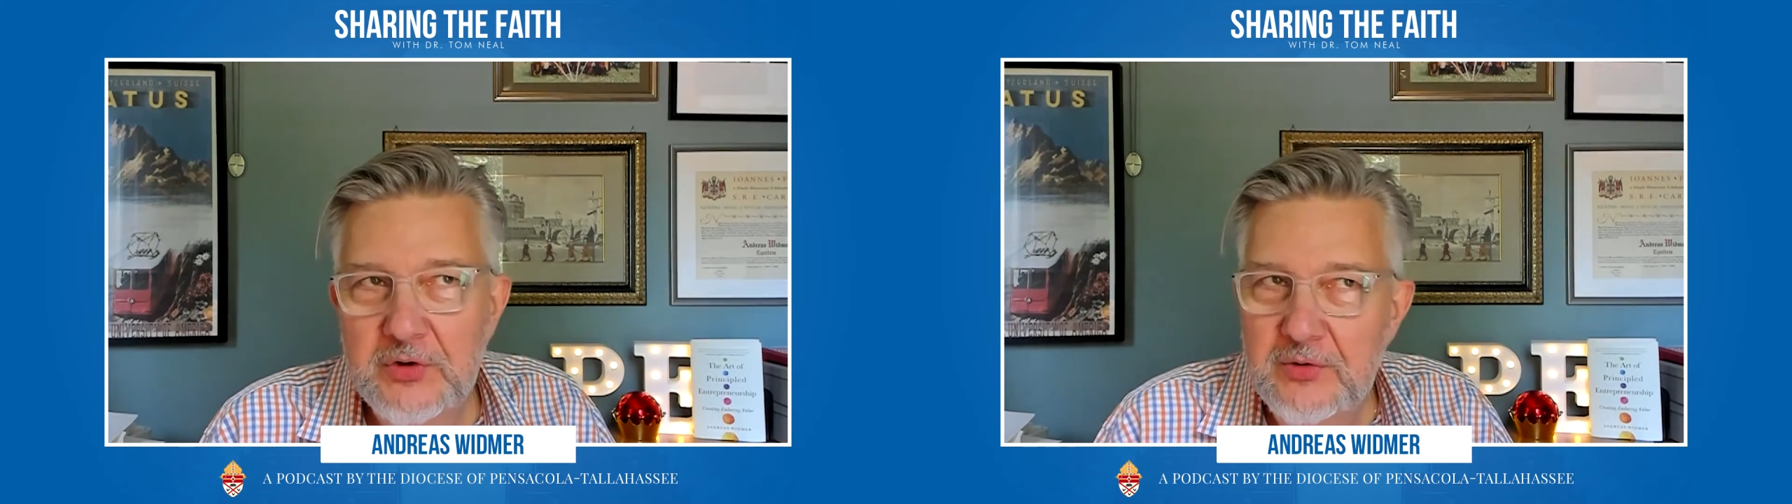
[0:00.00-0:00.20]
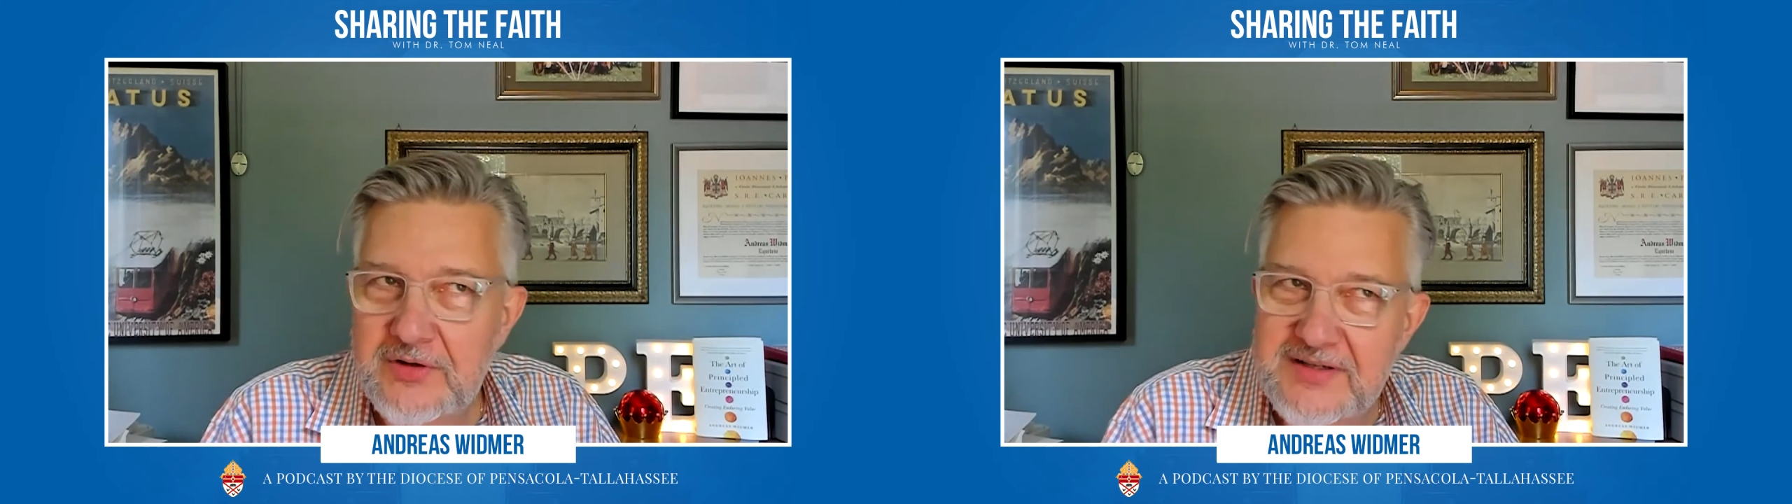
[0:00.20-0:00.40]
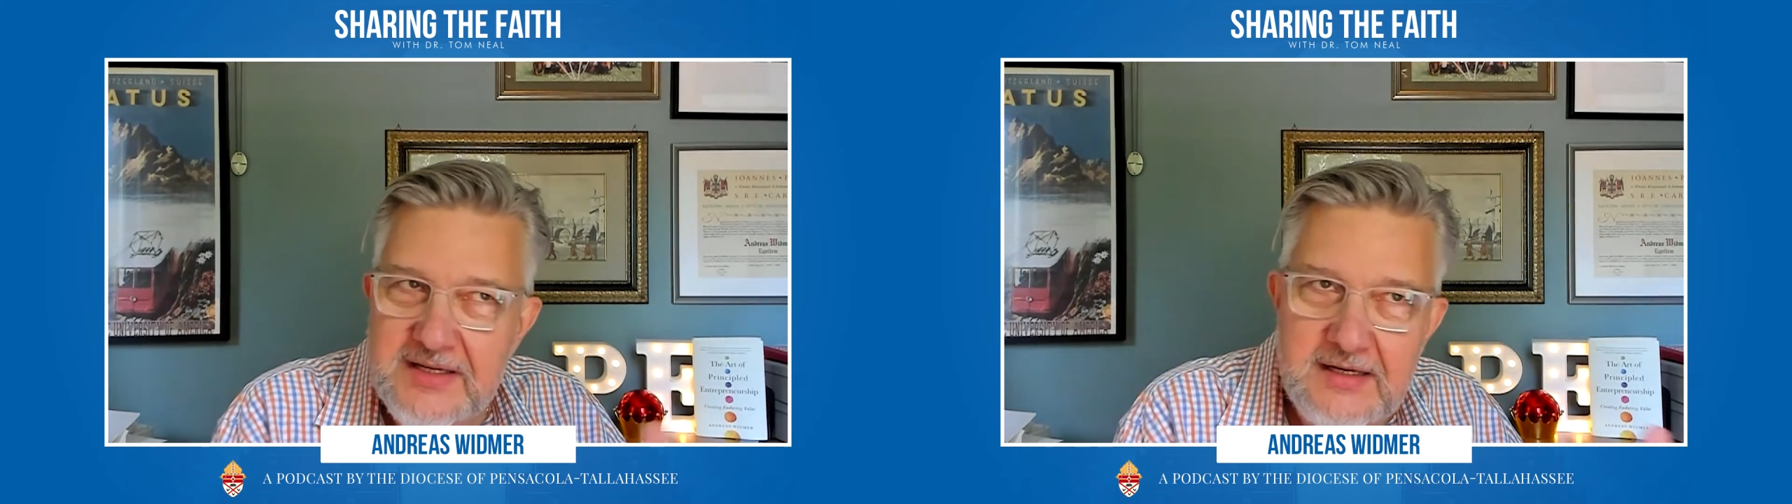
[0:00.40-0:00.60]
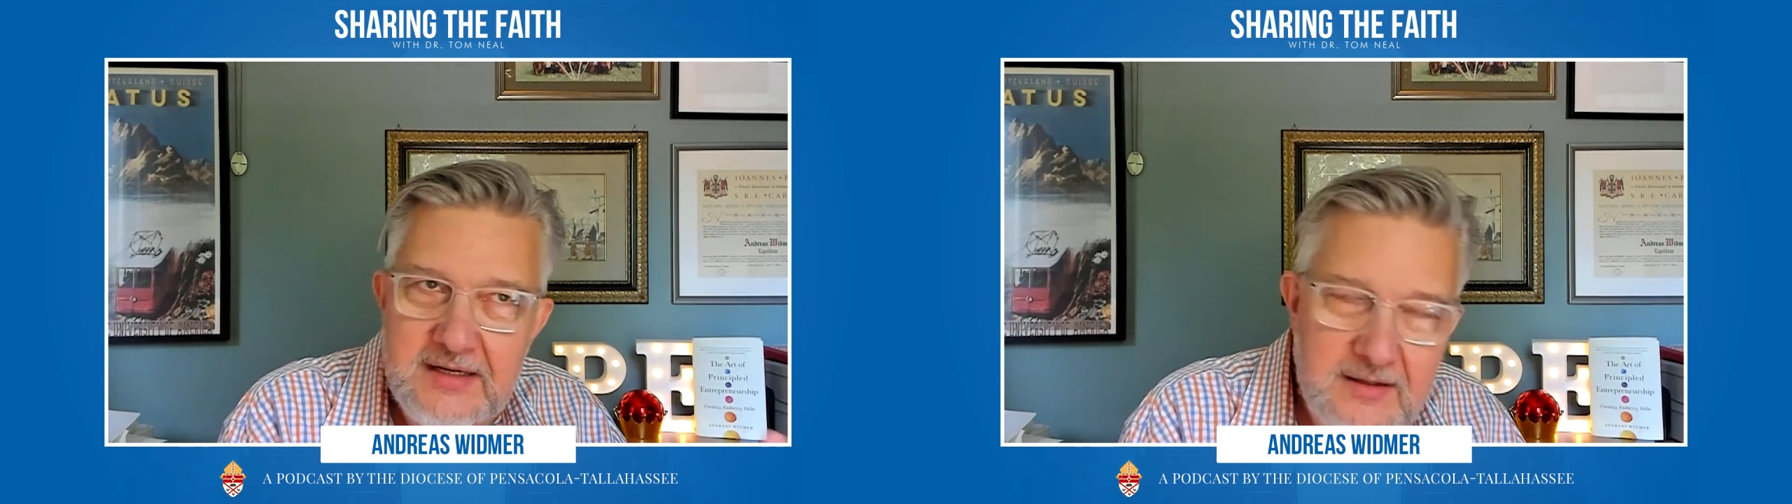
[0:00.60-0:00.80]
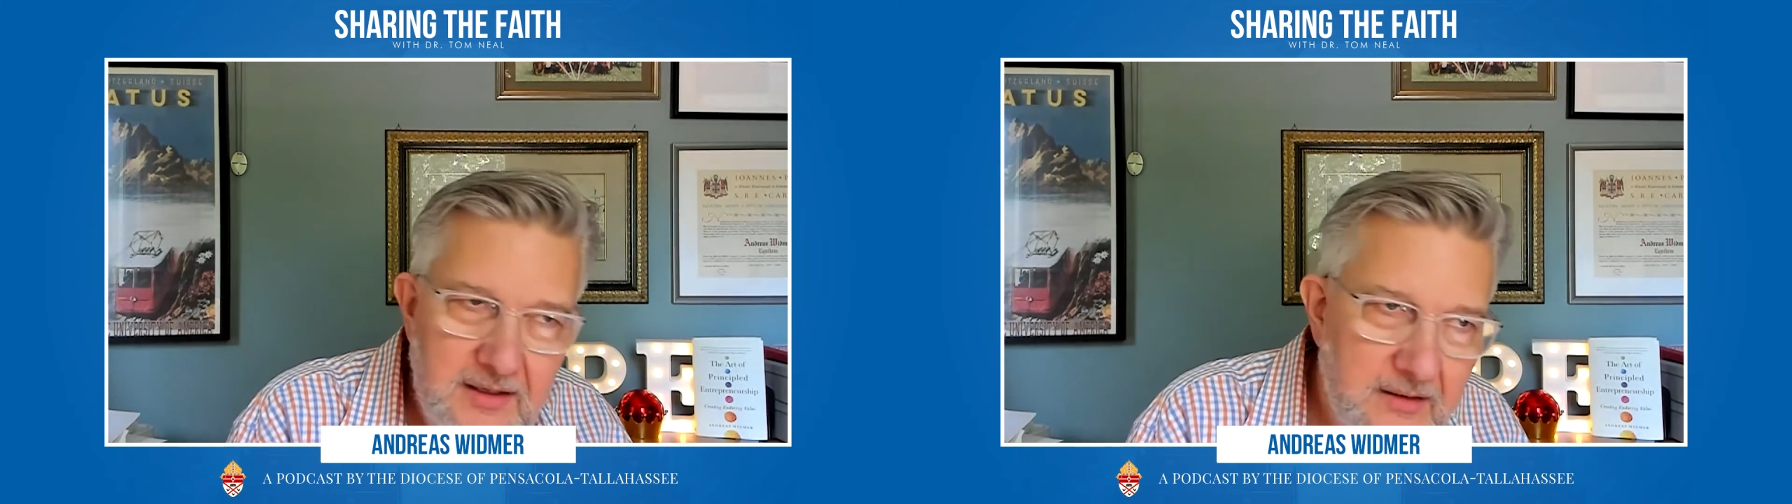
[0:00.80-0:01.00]
You can see it
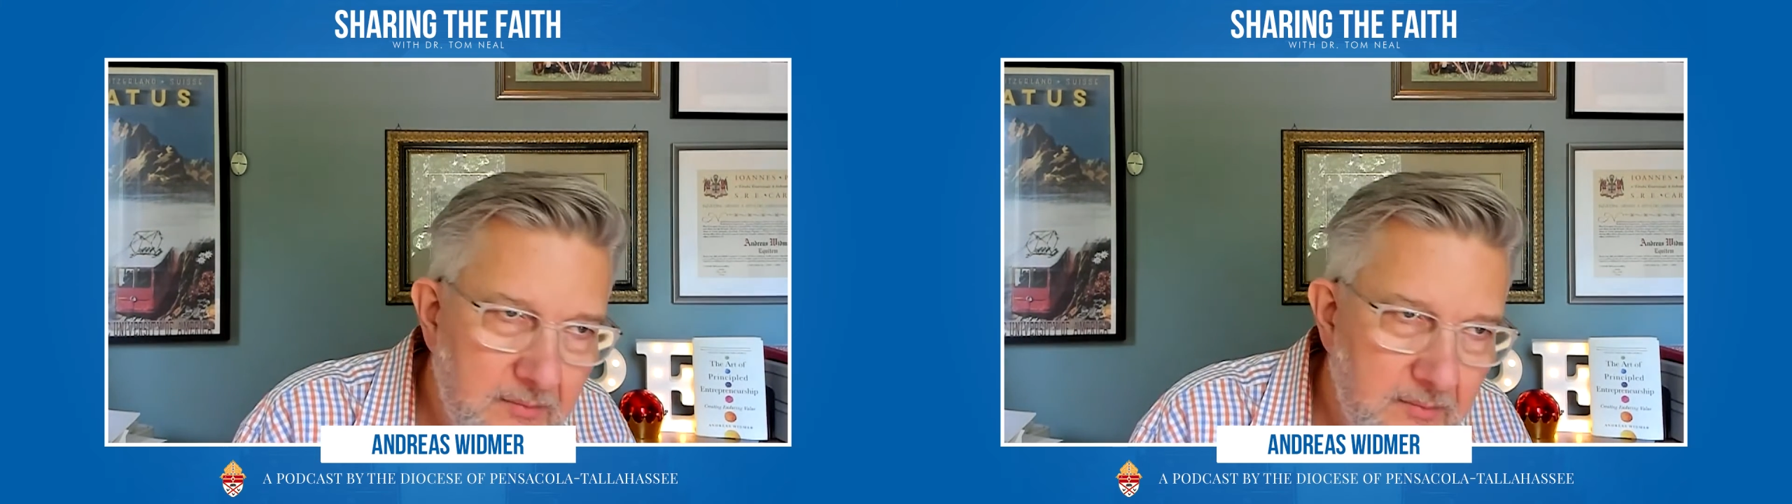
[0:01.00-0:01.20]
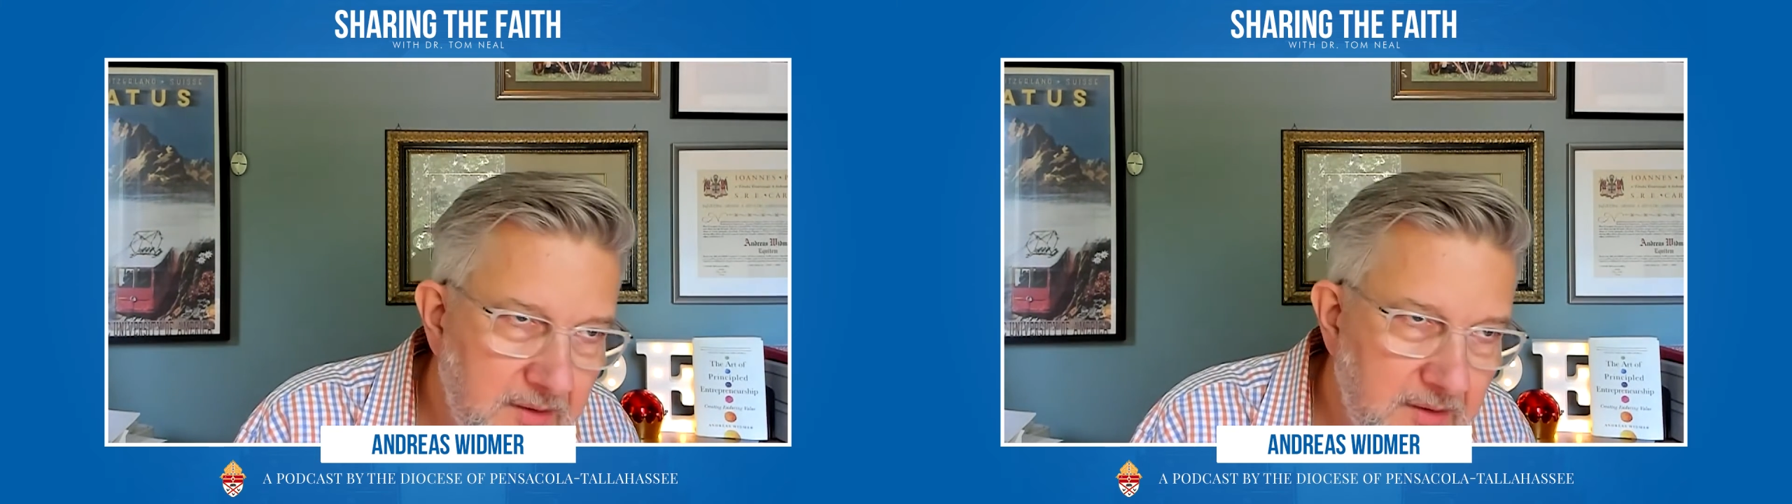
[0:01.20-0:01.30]
in